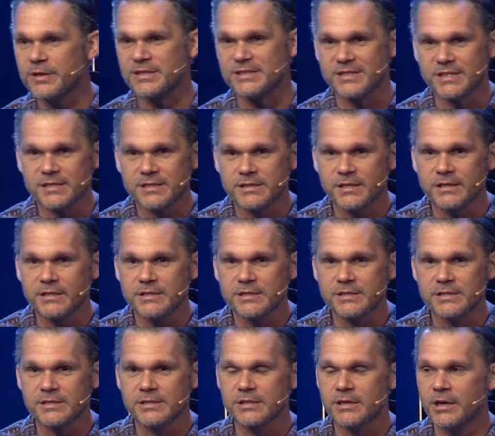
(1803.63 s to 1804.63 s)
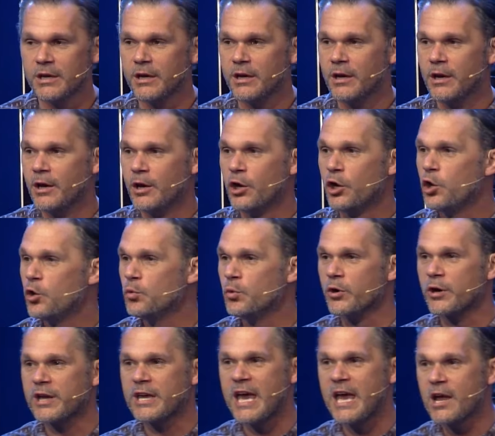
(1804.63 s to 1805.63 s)
existence, who
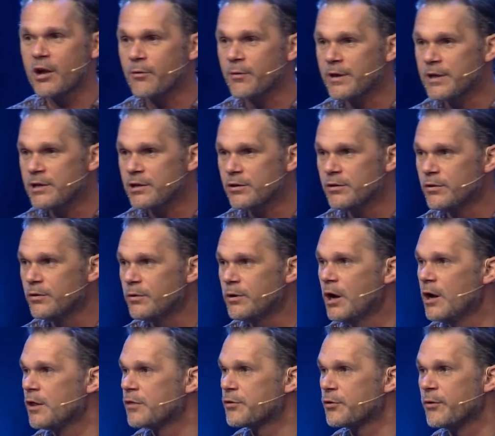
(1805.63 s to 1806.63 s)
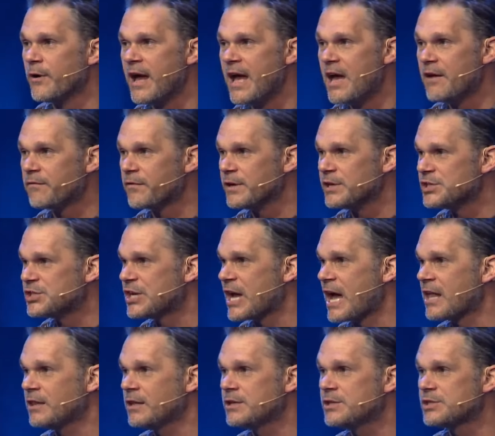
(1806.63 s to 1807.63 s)
will carry you through every
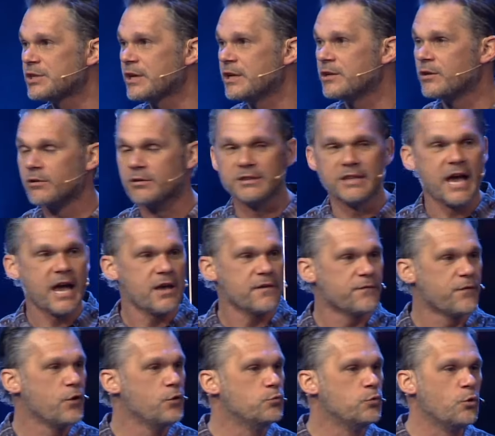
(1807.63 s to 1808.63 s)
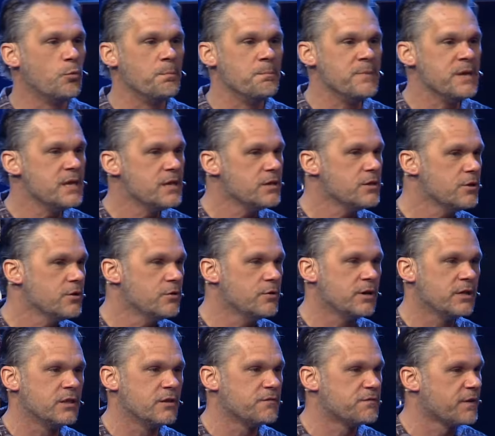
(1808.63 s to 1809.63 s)
challenge in your life, who will meet you
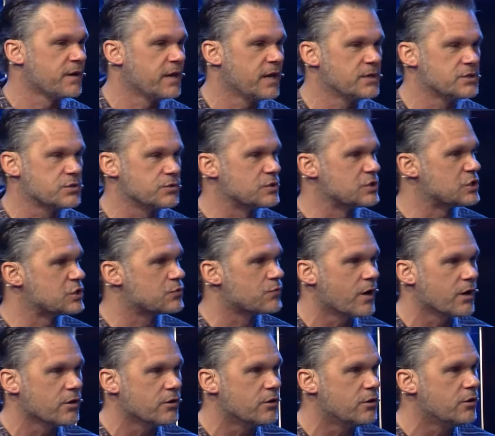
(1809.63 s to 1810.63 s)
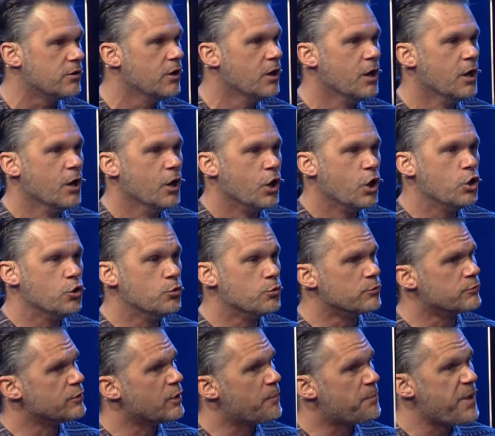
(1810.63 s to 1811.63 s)
in the financial struggle, who
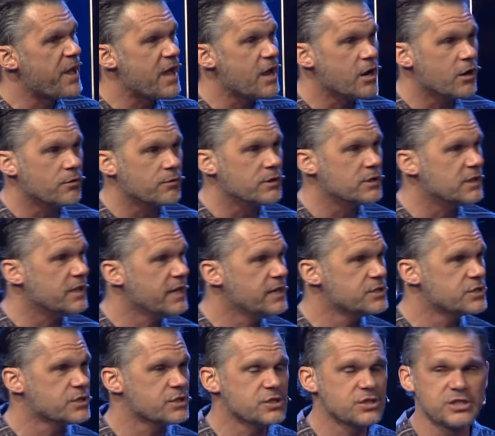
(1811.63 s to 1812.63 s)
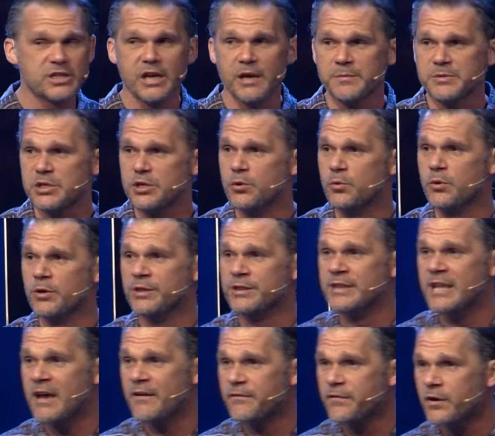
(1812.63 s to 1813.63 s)
will repair relationships, who will
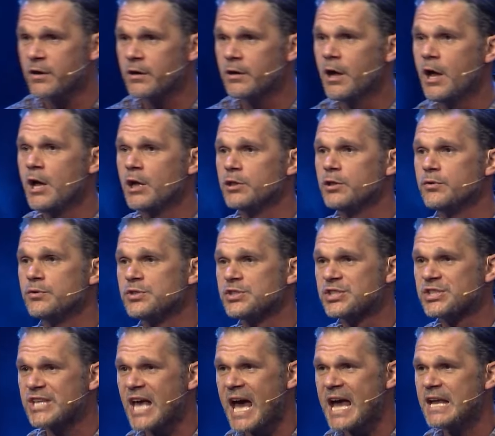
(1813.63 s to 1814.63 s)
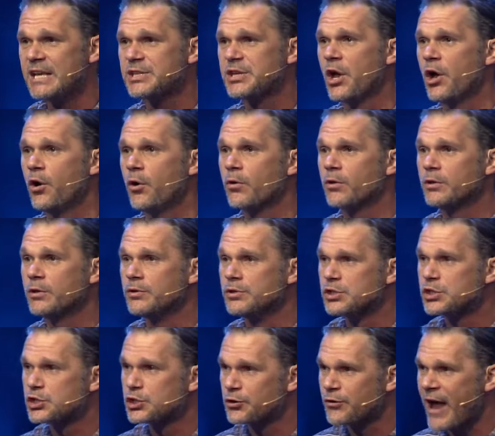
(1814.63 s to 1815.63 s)
never lose sight or
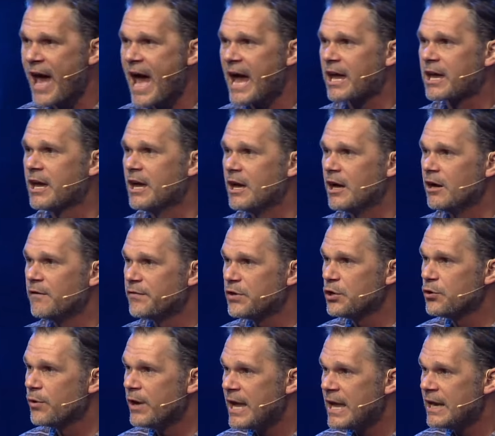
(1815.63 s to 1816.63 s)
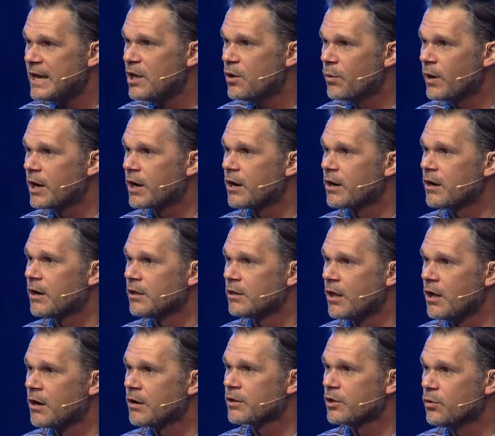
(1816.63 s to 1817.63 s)
lose track of you anywhere
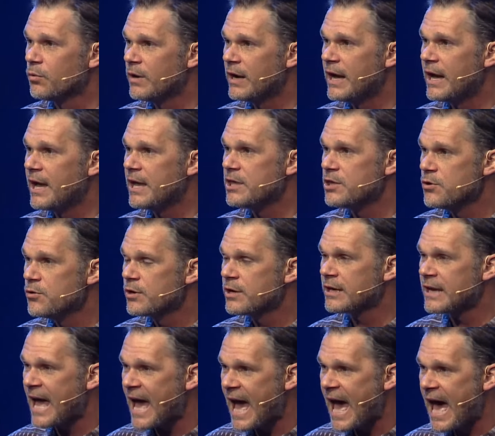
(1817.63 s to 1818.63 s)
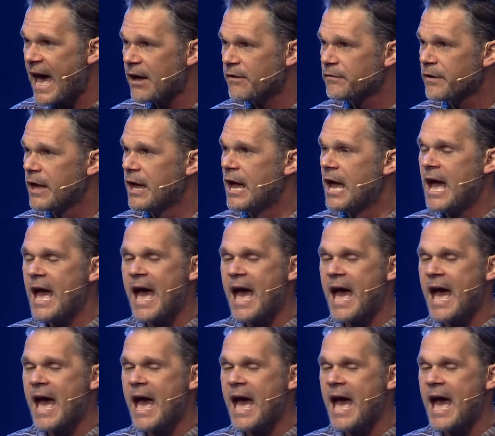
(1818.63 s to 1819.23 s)
along the way. You can have